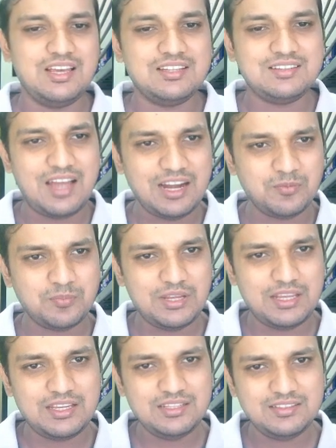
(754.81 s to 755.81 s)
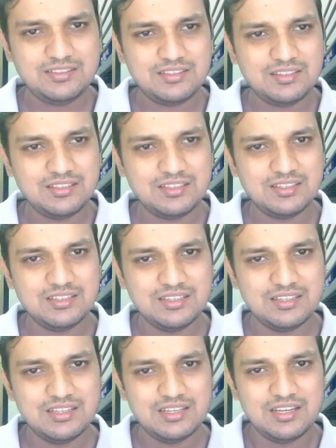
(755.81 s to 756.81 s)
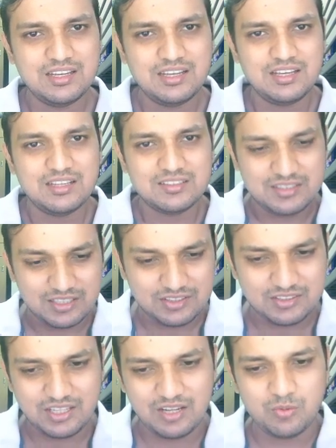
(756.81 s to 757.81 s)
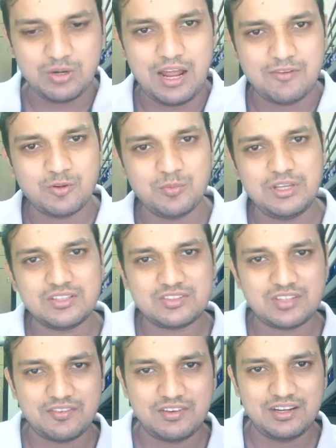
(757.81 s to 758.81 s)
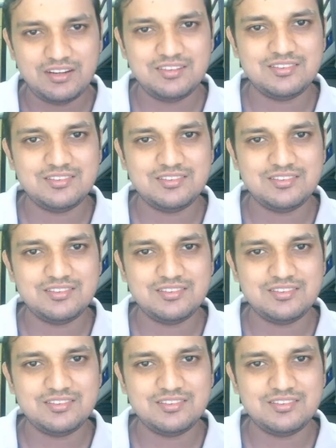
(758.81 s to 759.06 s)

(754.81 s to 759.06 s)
That means this cell would have to be a 7,